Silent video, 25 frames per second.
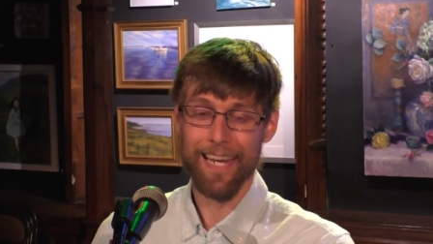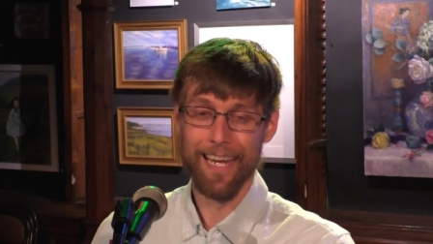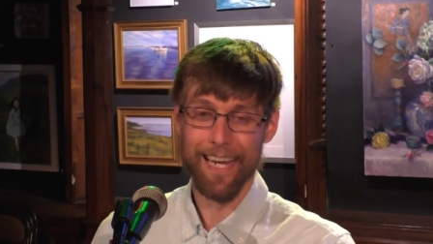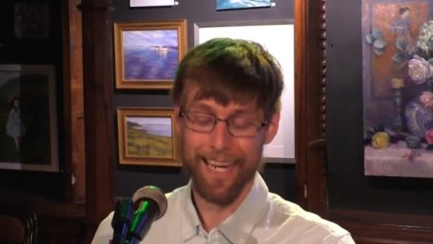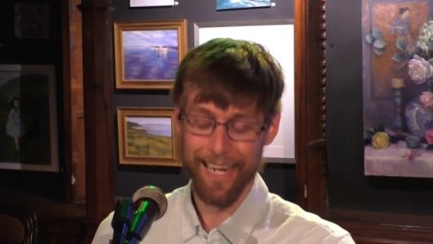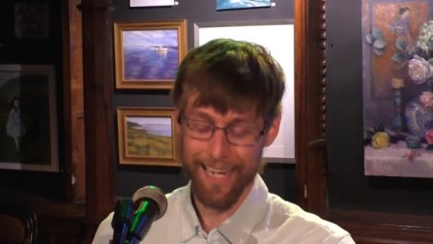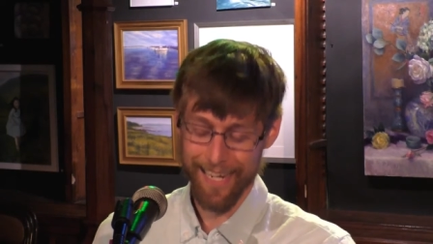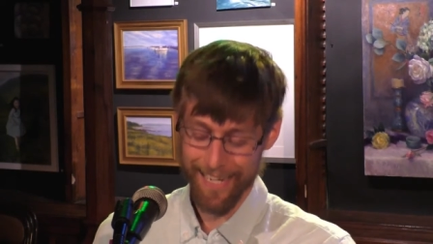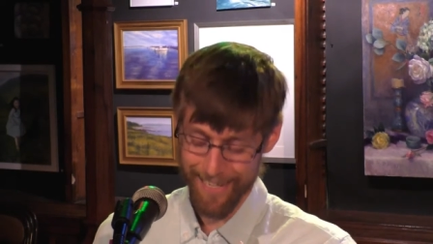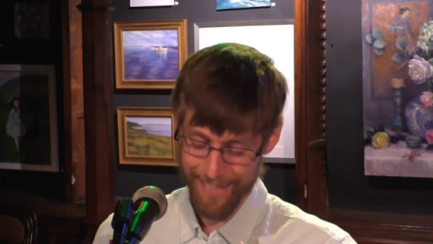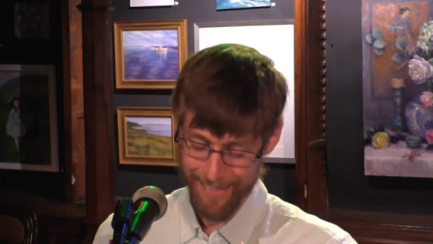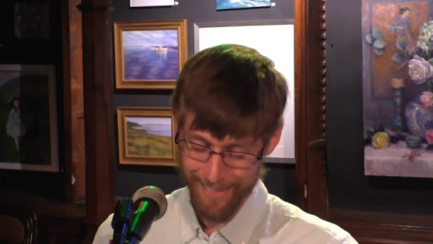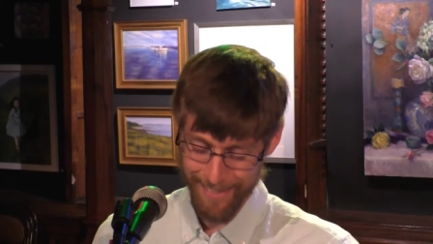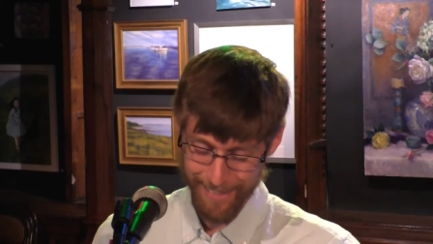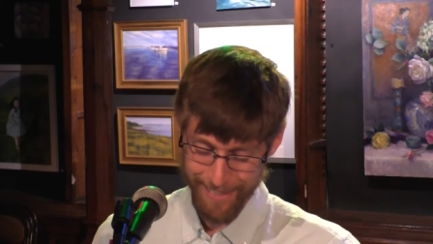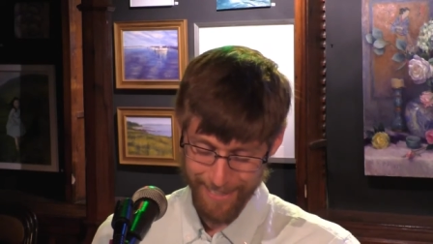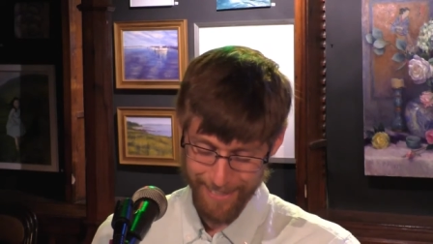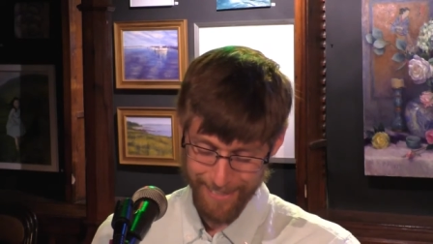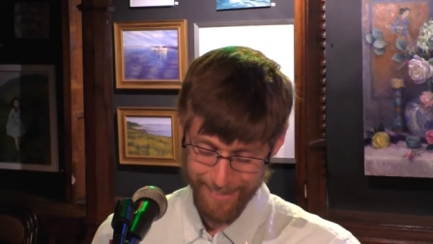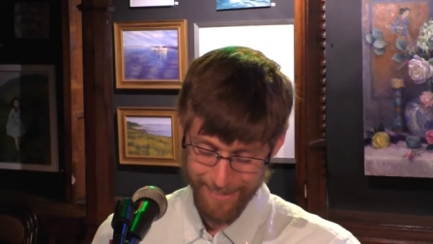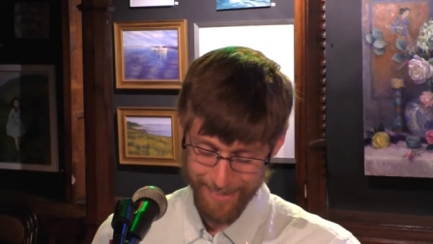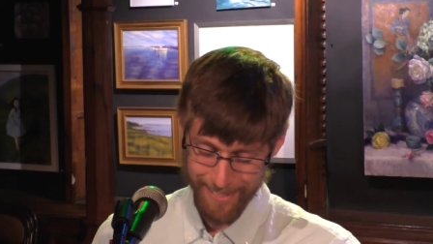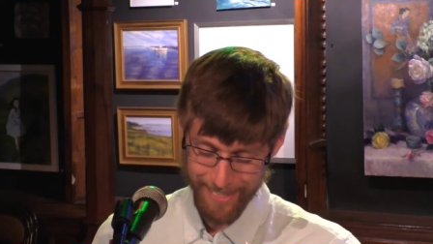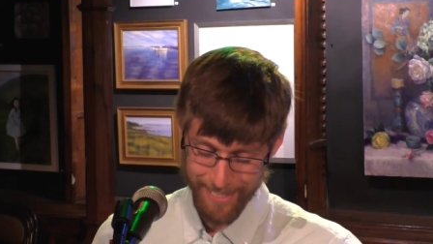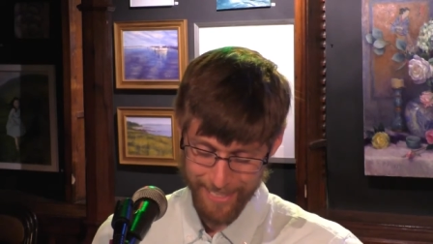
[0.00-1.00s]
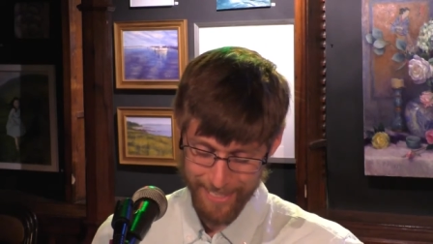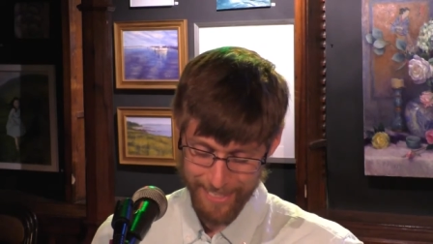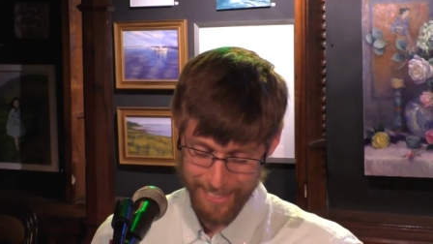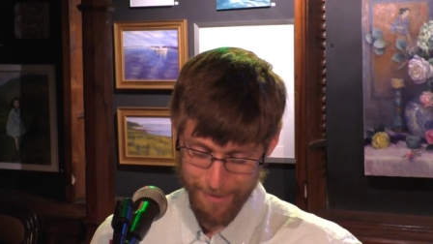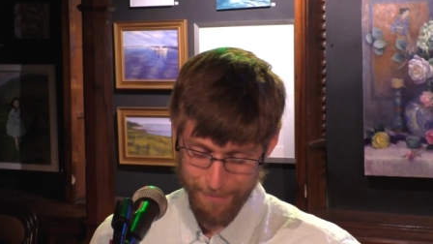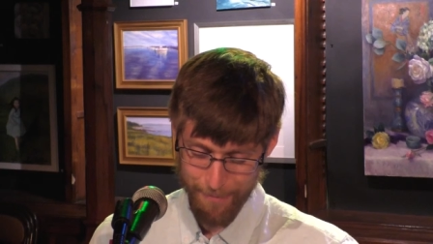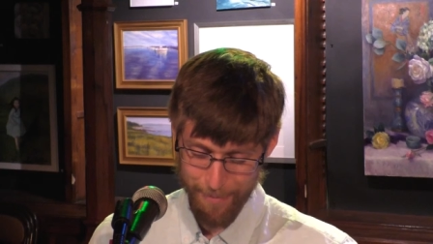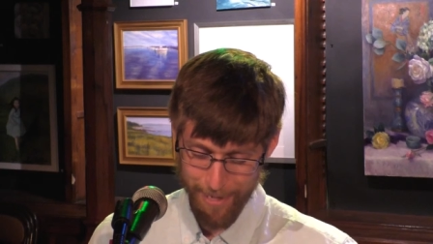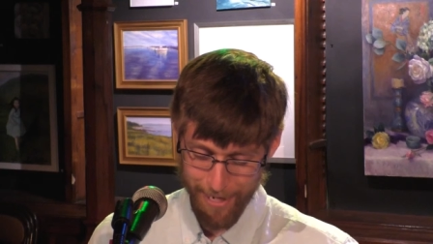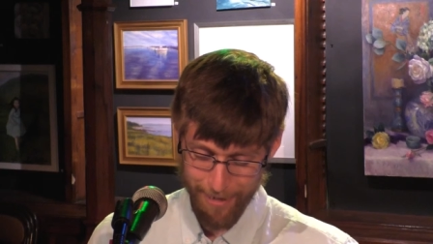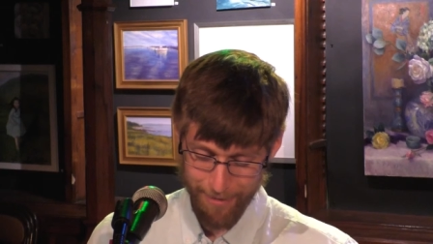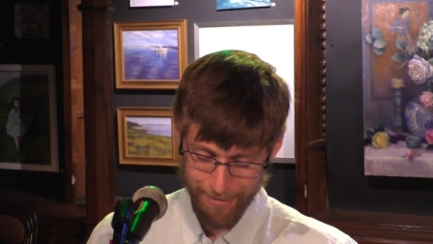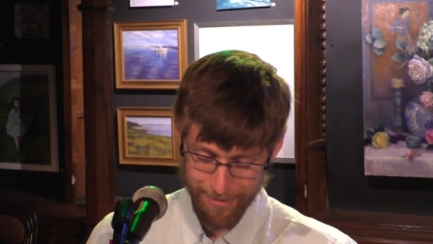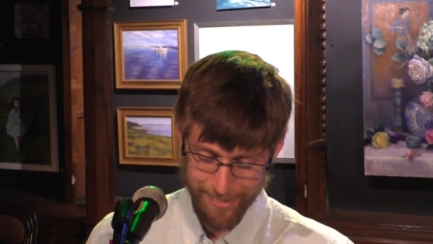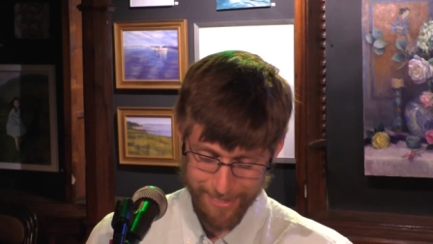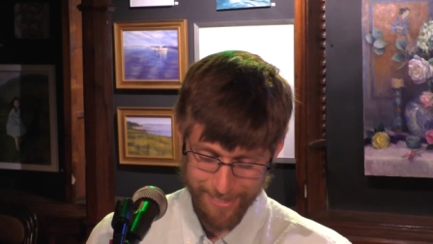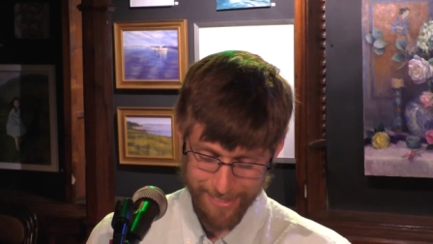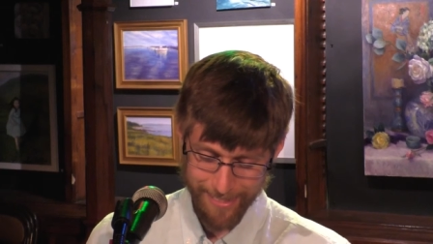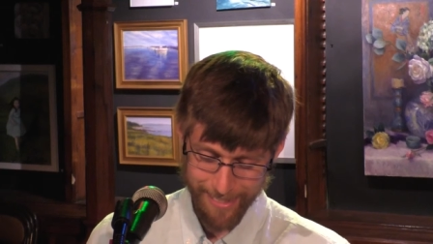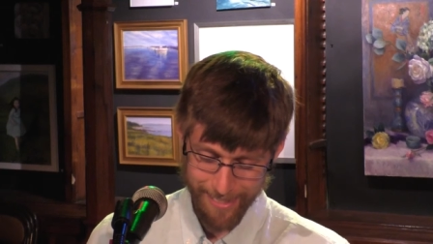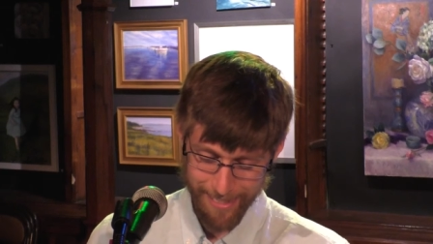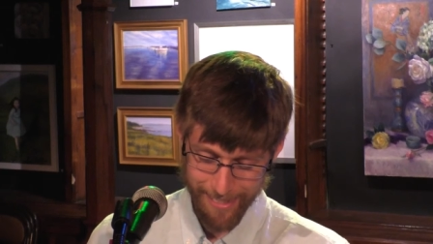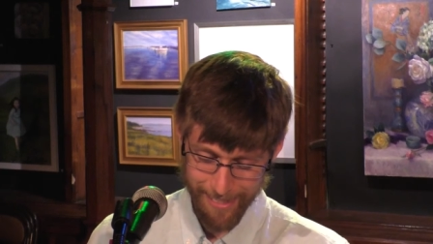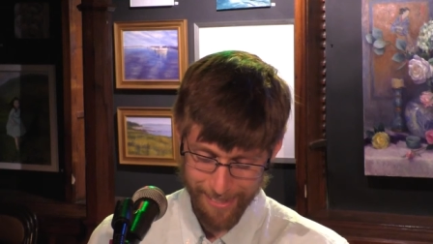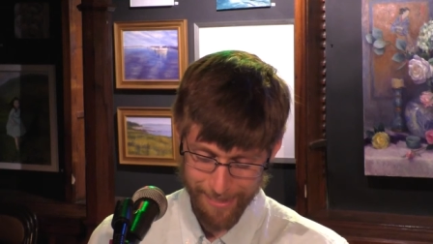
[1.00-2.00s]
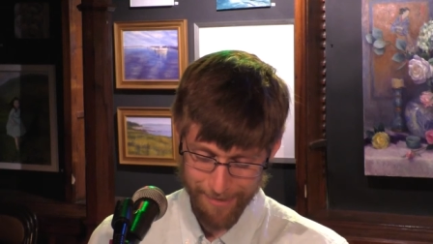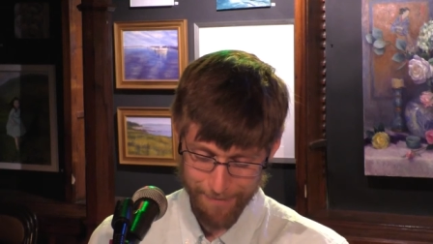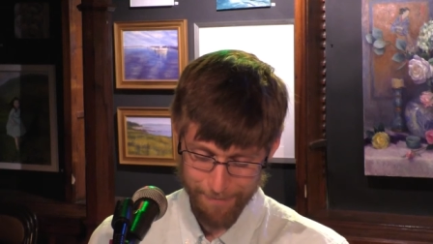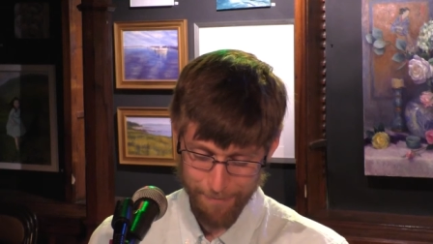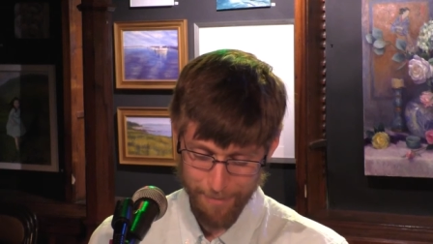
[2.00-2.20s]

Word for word: And uh, this is about uh,